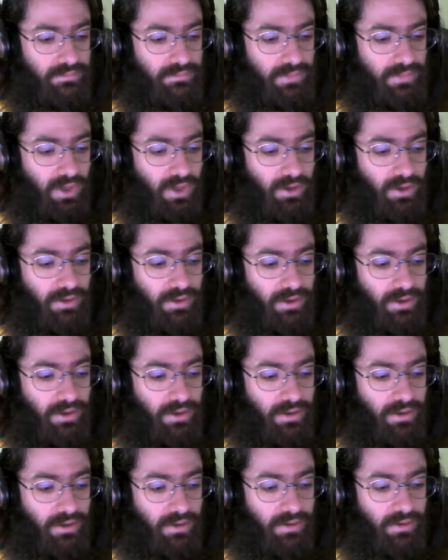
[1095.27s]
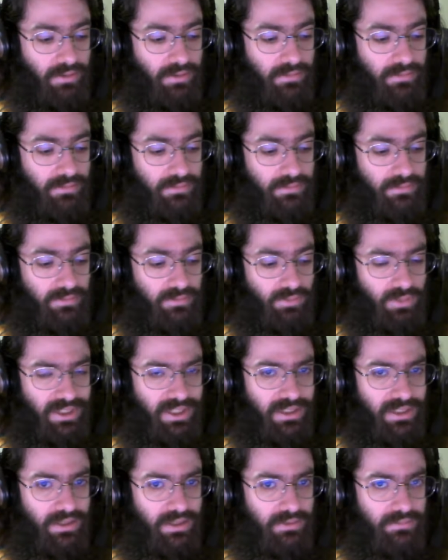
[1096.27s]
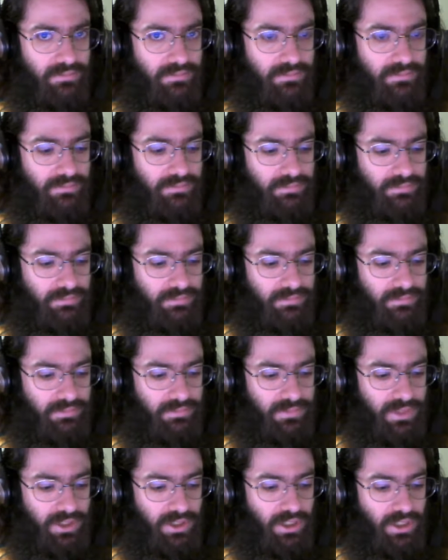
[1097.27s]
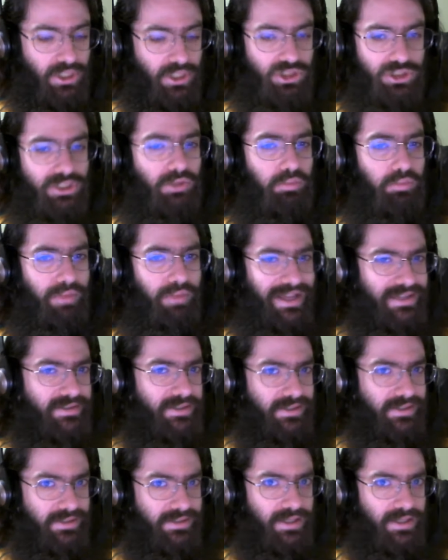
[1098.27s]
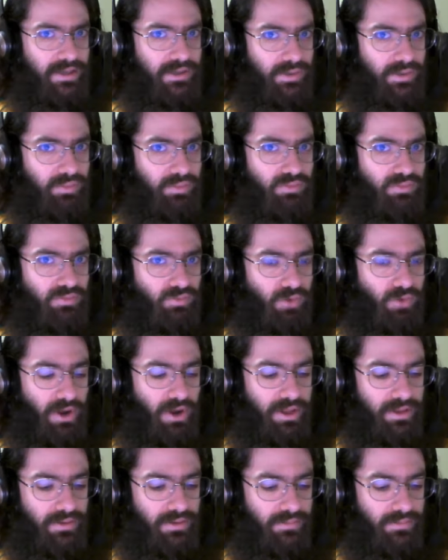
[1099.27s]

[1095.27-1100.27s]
on really just a basic setup, right?